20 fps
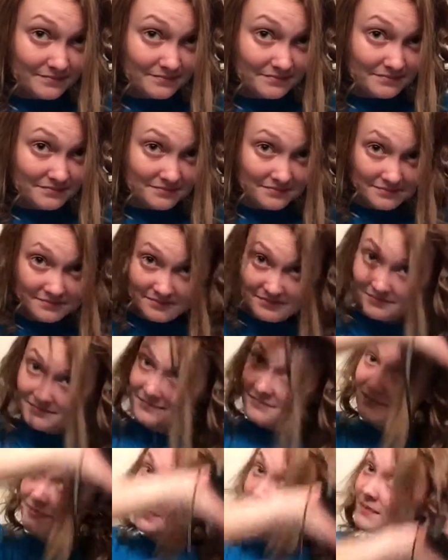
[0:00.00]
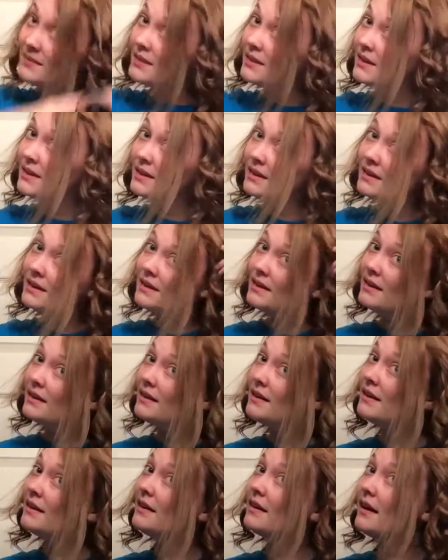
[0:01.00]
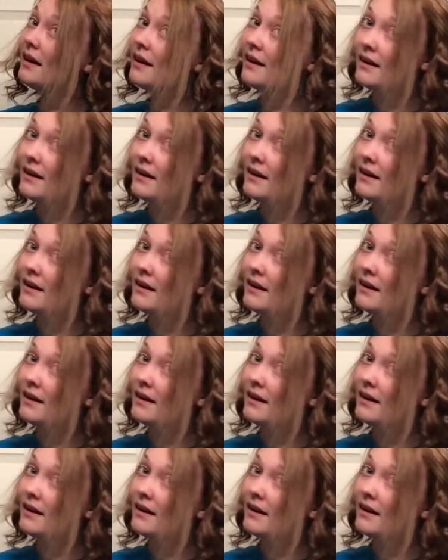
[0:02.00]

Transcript: [no speech]